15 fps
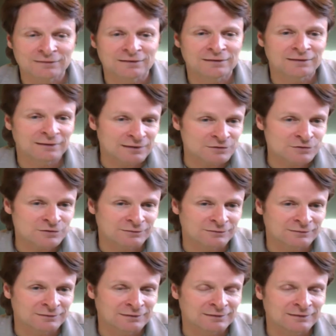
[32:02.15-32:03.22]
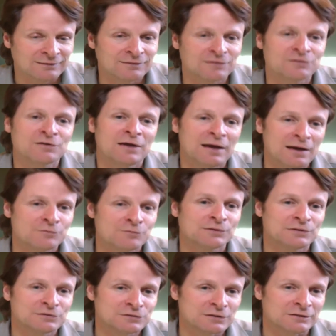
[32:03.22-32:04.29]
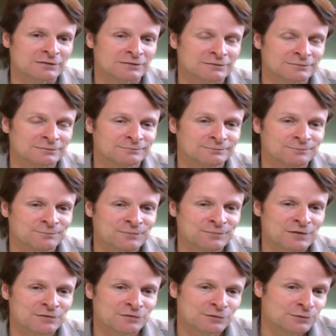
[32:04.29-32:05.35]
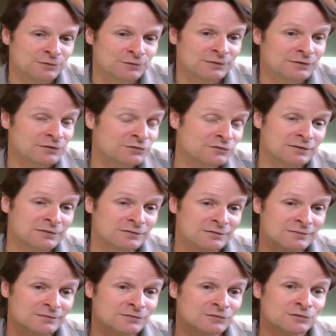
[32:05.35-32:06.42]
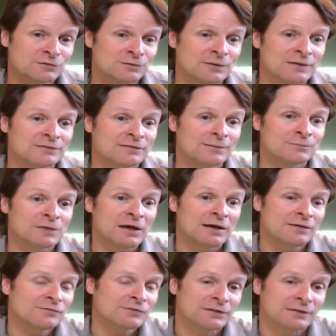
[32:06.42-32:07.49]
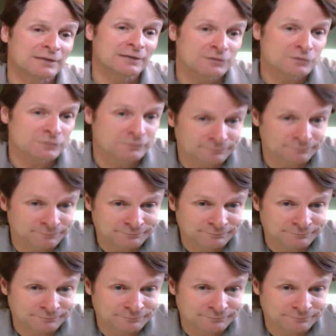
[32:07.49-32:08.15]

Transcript: the connection that you have with each other. And so during this season, this is a great time to have the connection.